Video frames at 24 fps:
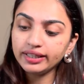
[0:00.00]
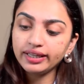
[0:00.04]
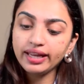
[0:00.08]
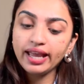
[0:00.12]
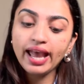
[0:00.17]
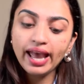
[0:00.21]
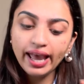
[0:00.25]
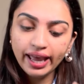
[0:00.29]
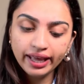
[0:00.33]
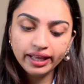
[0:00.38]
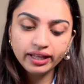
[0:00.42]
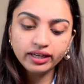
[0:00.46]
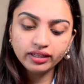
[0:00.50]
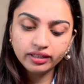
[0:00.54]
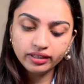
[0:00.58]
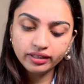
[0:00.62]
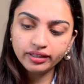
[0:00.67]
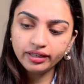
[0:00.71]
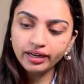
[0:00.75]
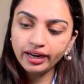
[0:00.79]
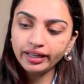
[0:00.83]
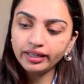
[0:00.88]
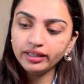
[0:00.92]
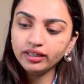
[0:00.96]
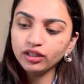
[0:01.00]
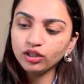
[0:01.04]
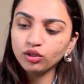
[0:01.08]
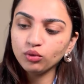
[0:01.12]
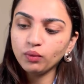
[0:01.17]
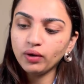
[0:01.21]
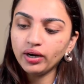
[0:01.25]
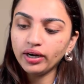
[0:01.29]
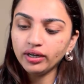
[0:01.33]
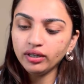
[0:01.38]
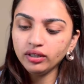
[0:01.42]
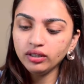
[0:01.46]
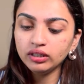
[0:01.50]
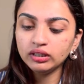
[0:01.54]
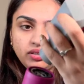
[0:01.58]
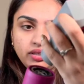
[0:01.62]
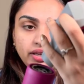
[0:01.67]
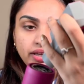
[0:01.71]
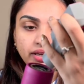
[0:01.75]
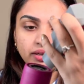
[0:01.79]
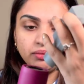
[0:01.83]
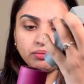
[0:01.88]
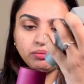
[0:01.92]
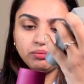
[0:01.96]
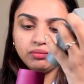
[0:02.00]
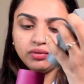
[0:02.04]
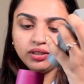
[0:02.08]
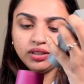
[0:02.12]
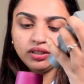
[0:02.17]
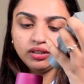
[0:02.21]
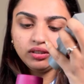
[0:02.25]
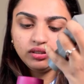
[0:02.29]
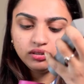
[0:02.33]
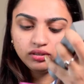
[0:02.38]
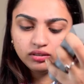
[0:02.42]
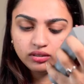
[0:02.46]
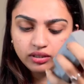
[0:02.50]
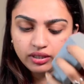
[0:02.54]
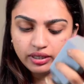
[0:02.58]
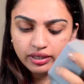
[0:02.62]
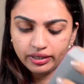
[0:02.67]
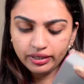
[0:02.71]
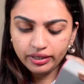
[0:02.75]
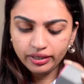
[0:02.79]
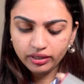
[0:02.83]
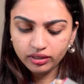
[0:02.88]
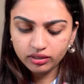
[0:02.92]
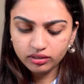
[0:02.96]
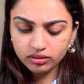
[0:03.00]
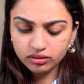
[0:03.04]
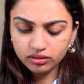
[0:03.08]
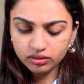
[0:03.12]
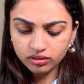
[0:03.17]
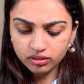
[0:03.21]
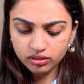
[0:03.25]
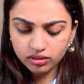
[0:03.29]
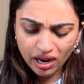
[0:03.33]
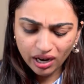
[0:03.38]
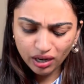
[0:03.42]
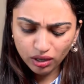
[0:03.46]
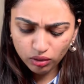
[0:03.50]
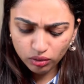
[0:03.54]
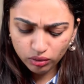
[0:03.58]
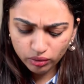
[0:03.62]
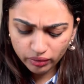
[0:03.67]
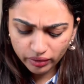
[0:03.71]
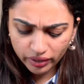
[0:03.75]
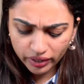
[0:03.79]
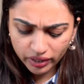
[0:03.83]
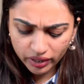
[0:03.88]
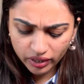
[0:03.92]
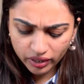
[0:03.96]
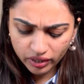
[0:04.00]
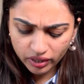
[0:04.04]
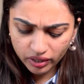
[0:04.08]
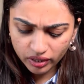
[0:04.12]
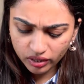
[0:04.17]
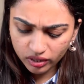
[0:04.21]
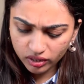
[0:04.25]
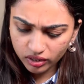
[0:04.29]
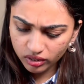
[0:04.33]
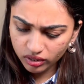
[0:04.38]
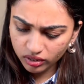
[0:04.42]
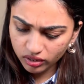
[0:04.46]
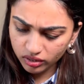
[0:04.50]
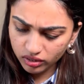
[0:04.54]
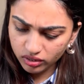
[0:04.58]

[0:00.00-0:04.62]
hair dryer one. Let me connect this. How do I connect it?